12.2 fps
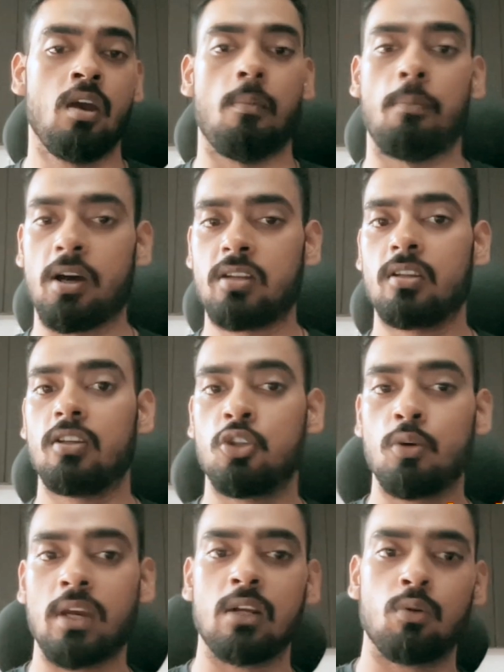But
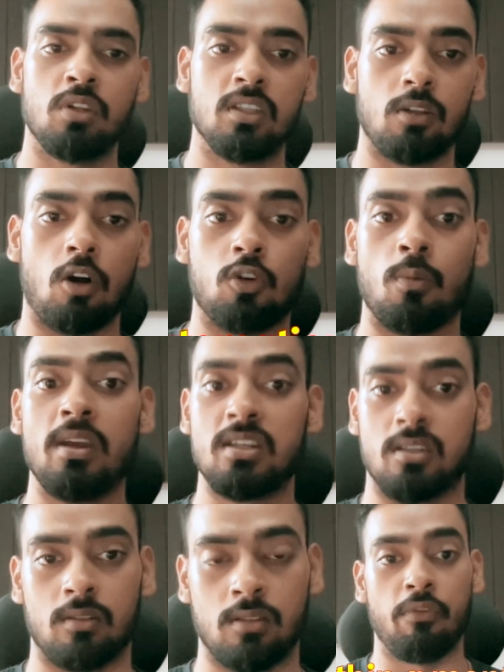you can do this
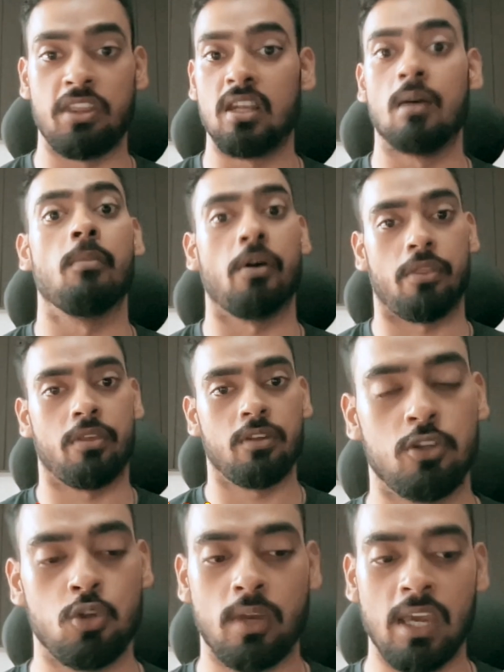automation within a month.
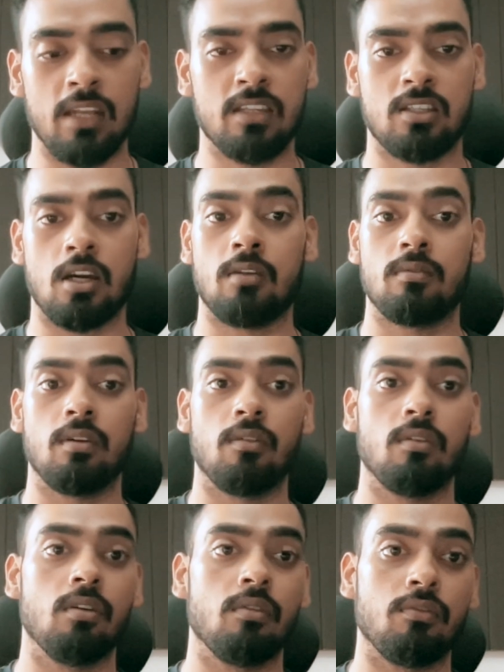You can start
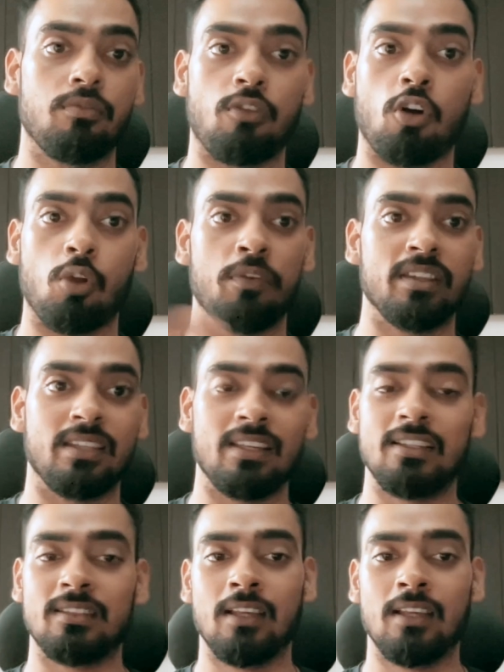following these